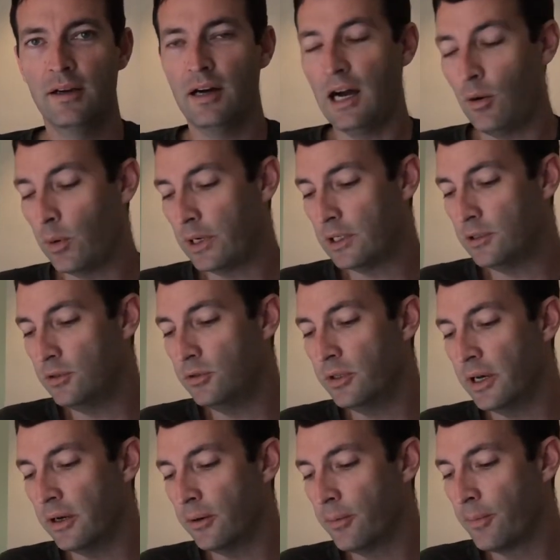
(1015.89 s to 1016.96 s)
I wanted to do
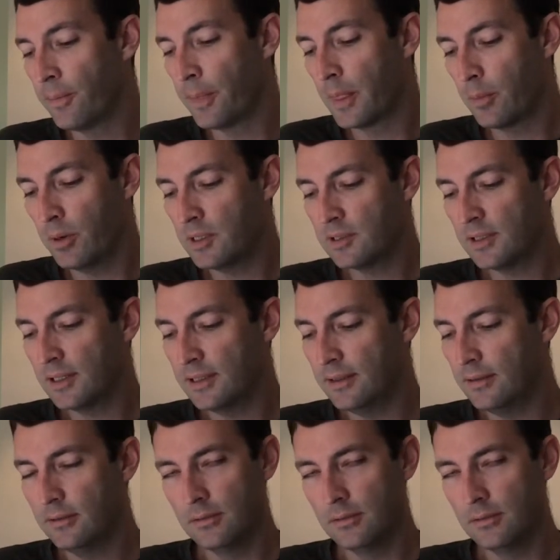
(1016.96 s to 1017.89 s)
that, but it's not